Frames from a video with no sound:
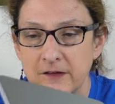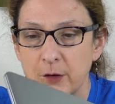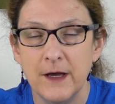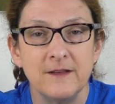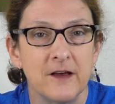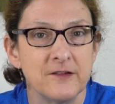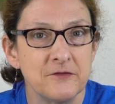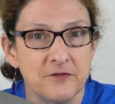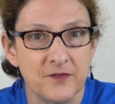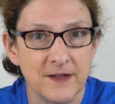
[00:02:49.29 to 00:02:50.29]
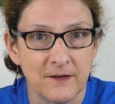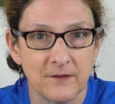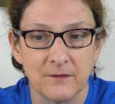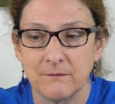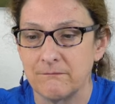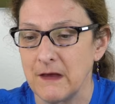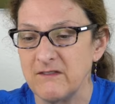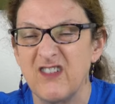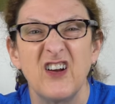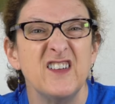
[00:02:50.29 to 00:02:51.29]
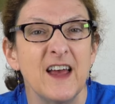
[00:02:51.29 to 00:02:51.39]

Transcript: So it doesn't feel very